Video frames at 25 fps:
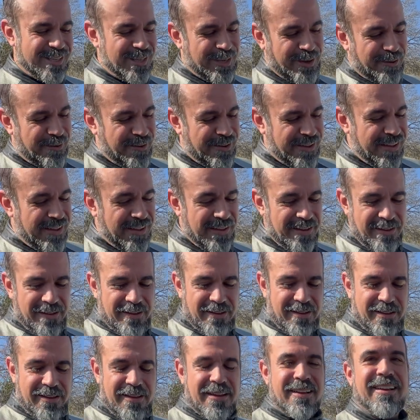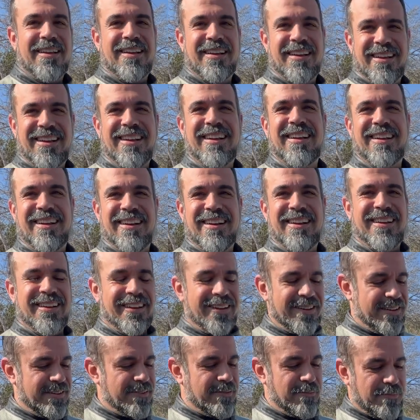yeah, you'd get one OEM
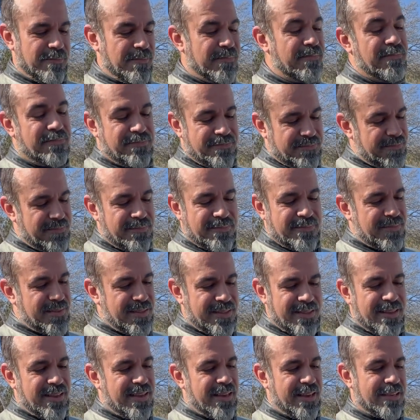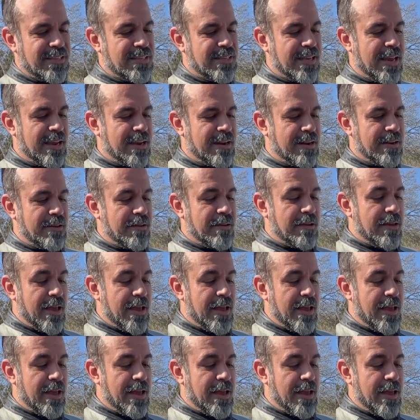bag for 3. Exactly.